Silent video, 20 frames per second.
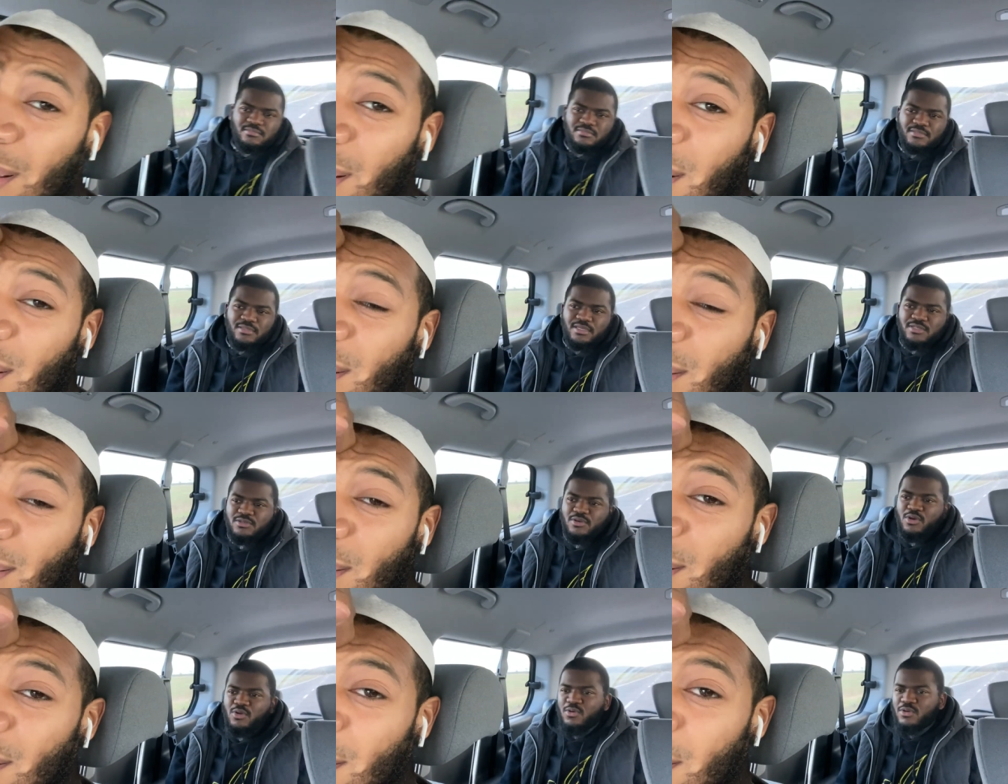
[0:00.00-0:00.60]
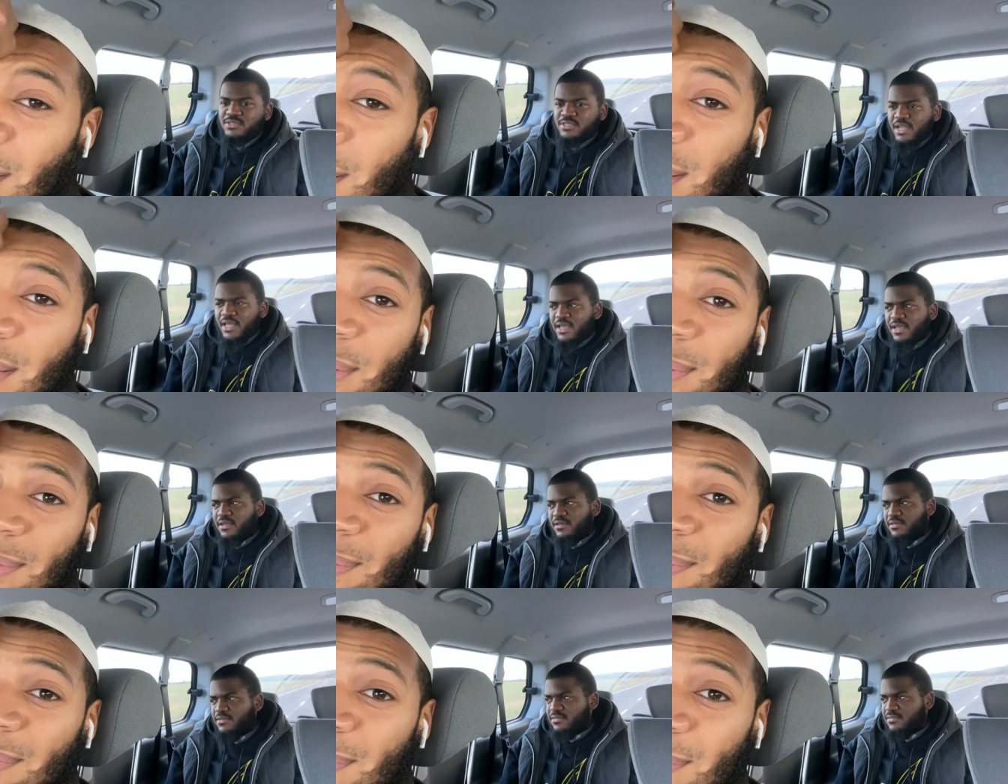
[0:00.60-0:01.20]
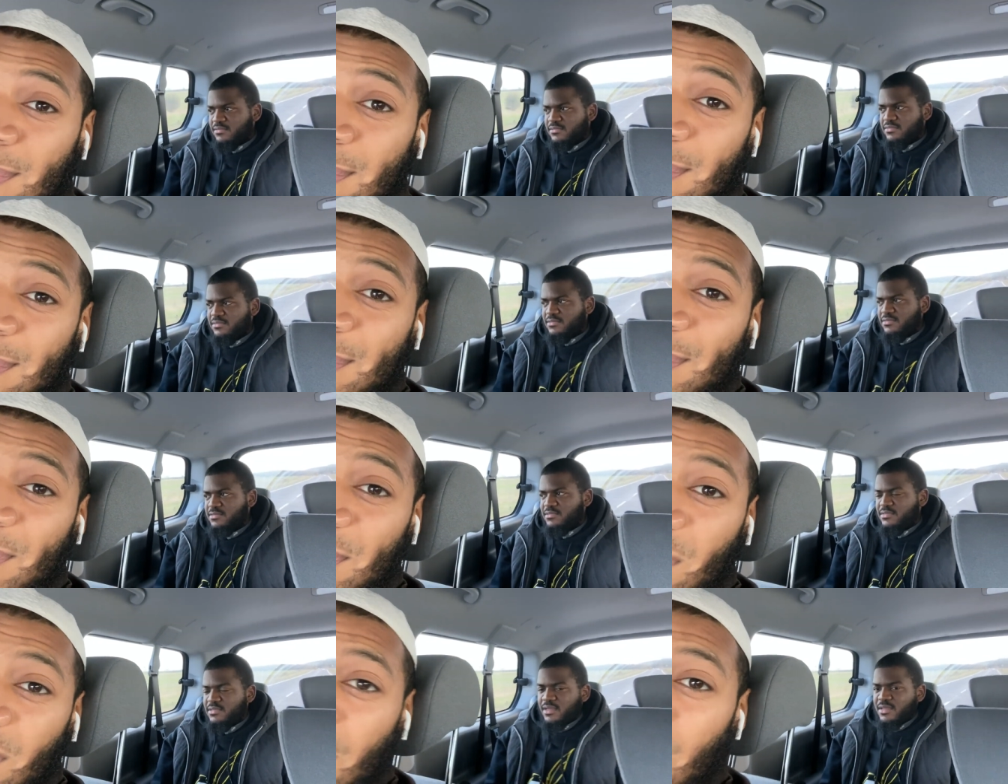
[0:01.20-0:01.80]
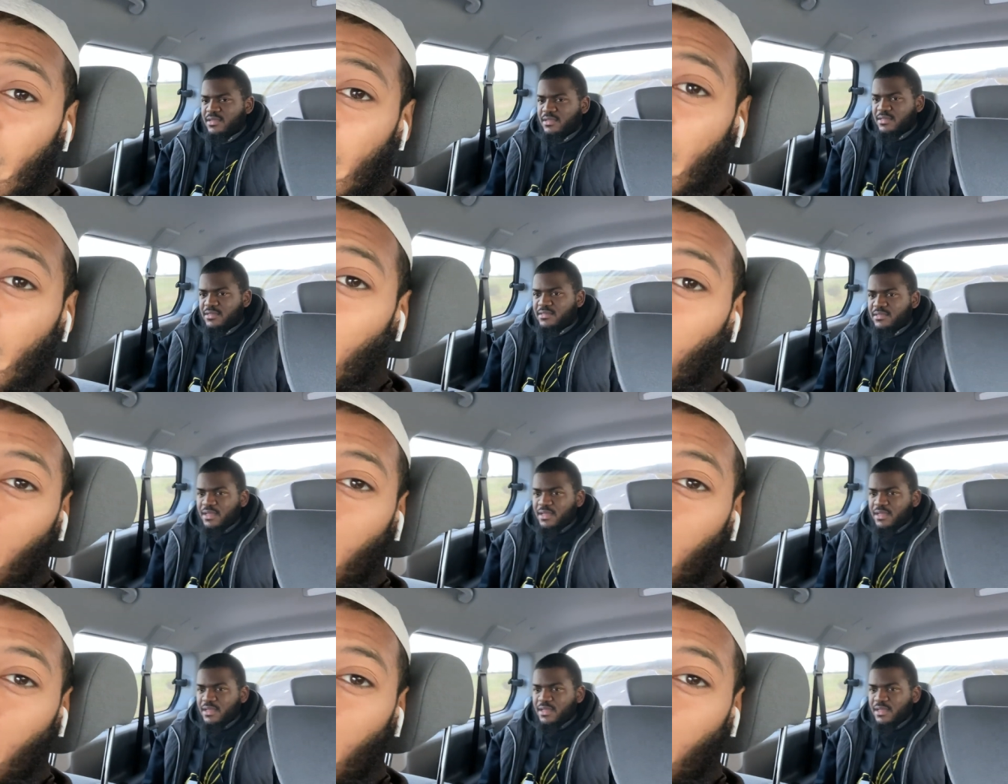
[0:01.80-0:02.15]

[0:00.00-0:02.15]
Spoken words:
There's always a, like